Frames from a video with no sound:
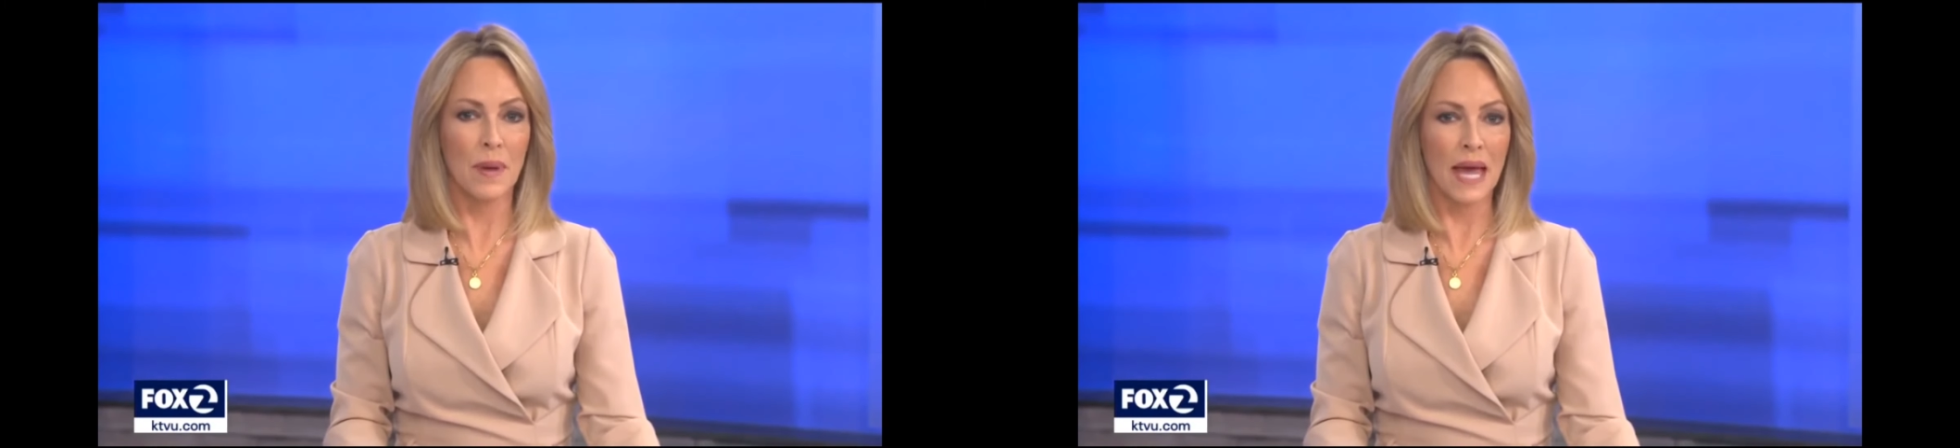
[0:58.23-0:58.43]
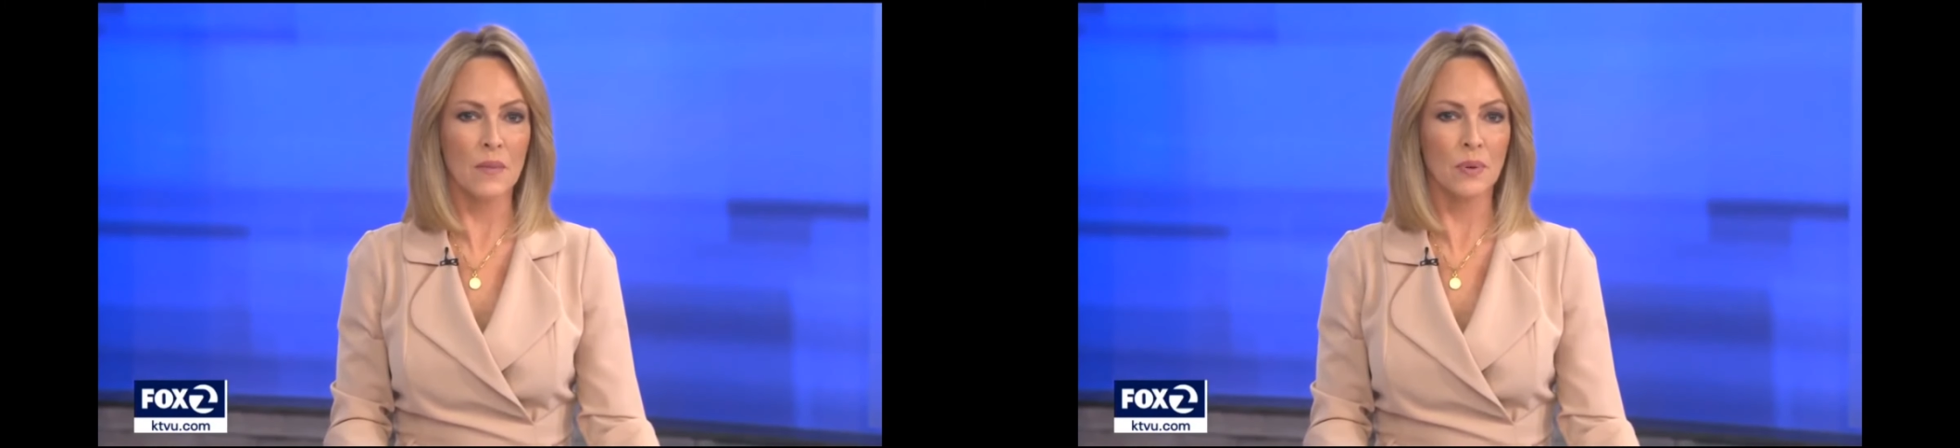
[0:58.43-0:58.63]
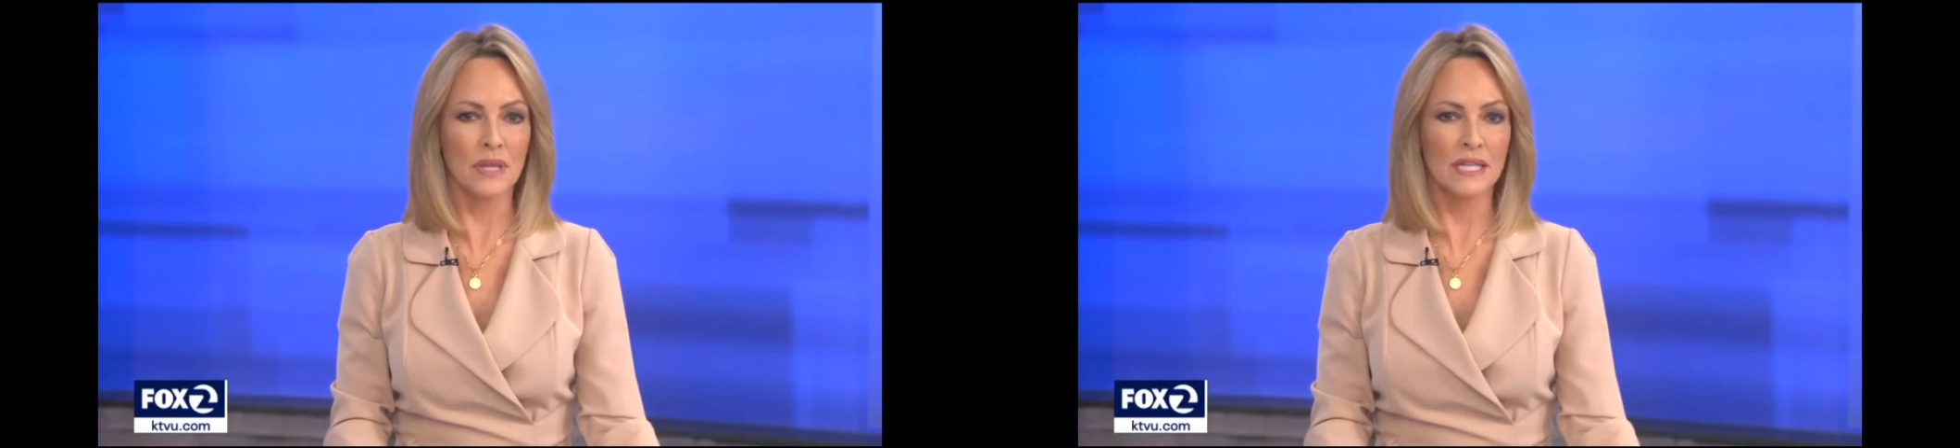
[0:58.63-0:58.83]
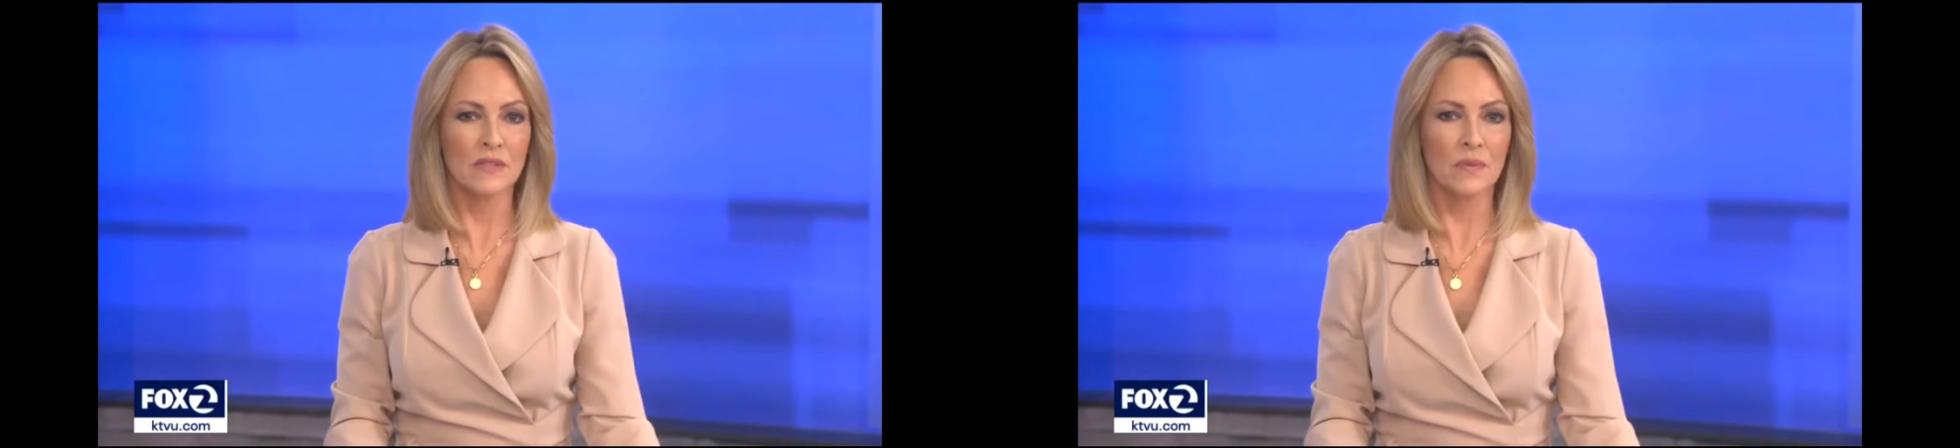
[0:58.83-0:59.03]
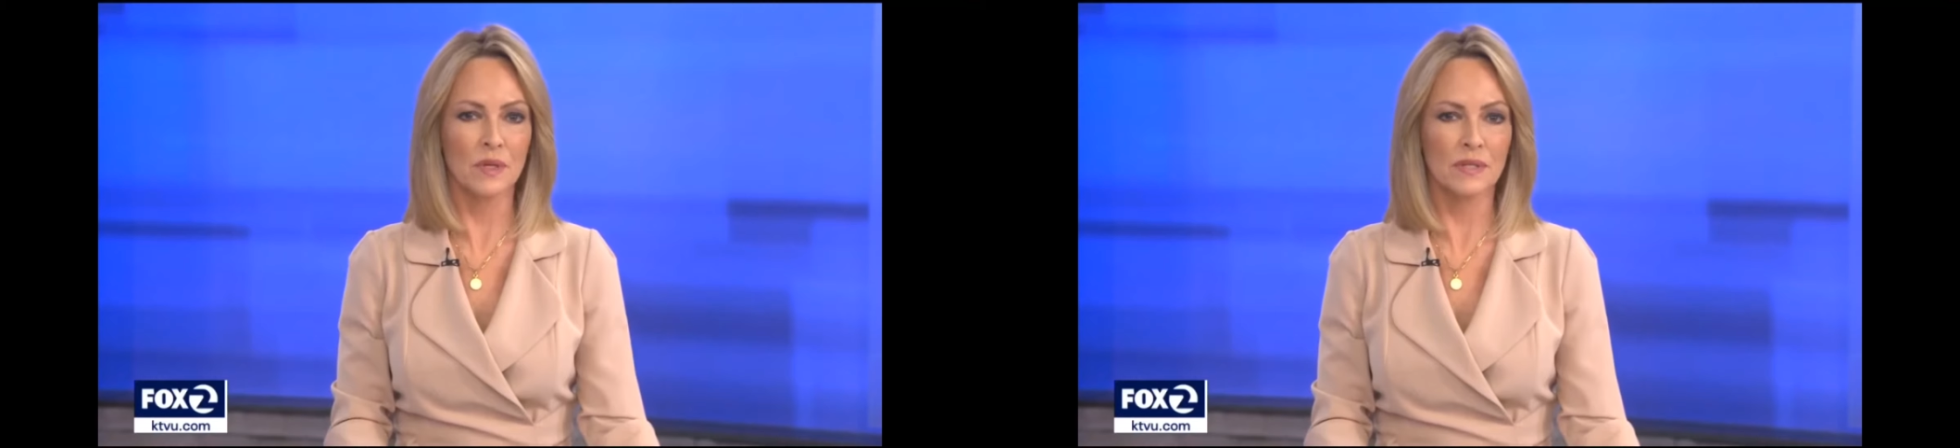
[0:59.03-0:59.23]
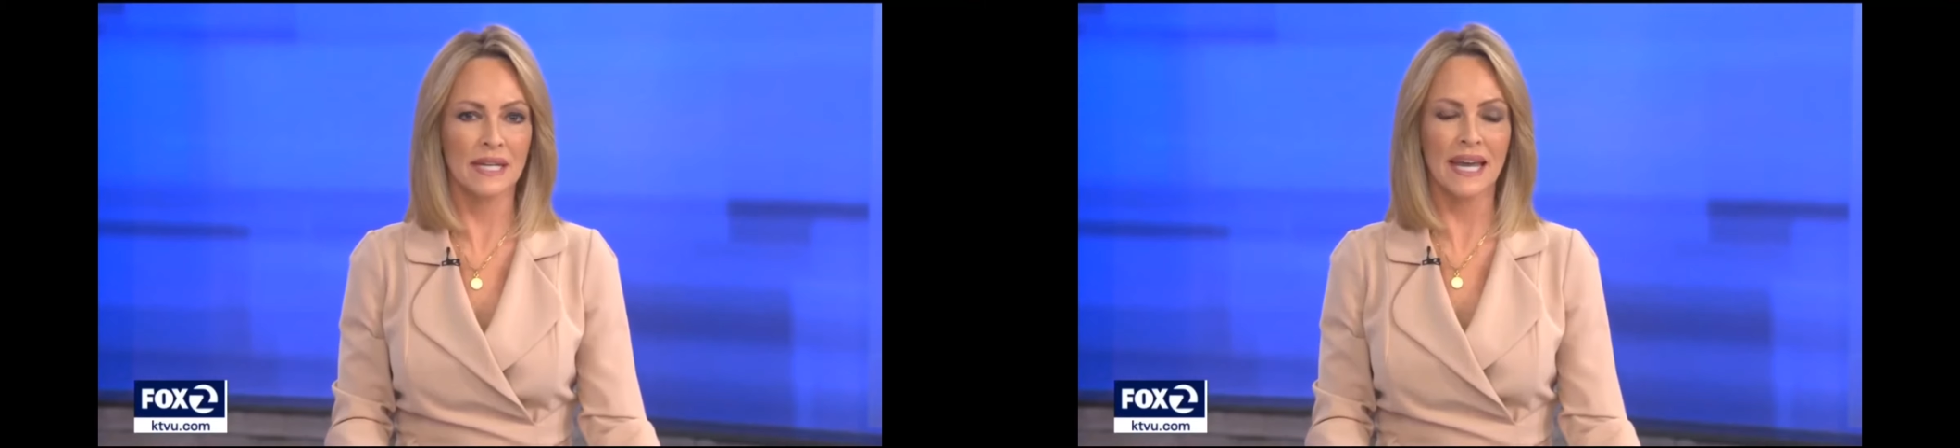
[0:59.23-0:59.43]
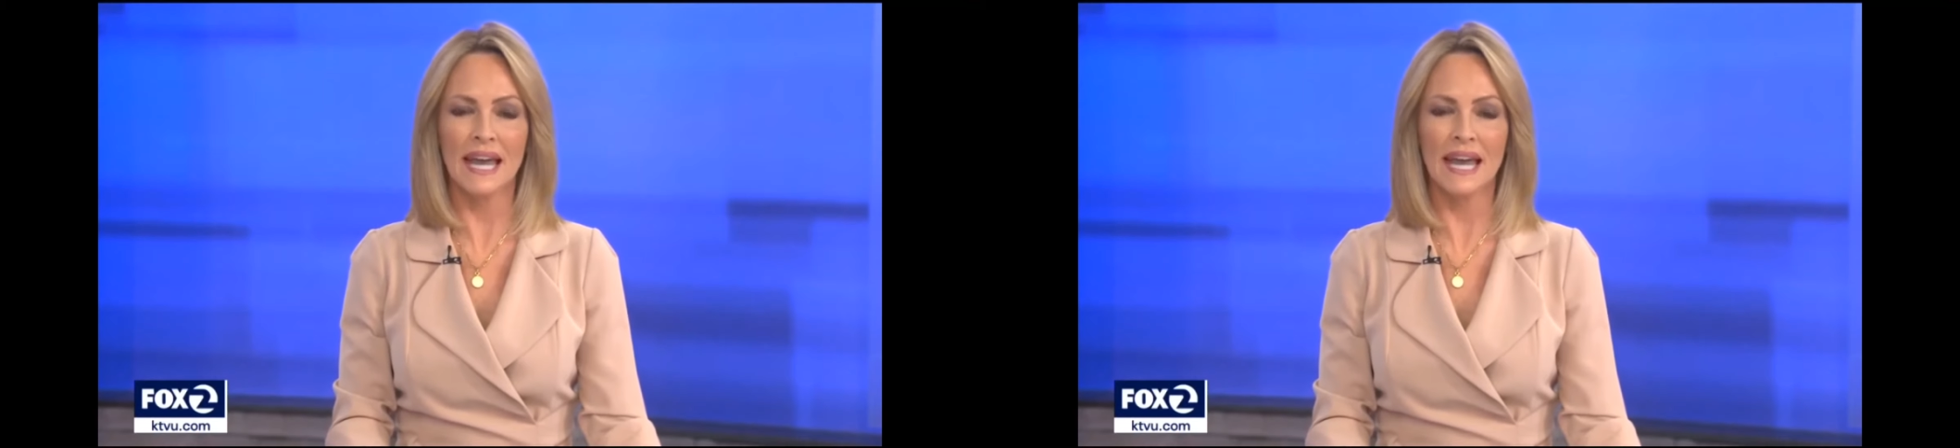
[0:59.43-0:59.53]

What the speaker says: that would ban police from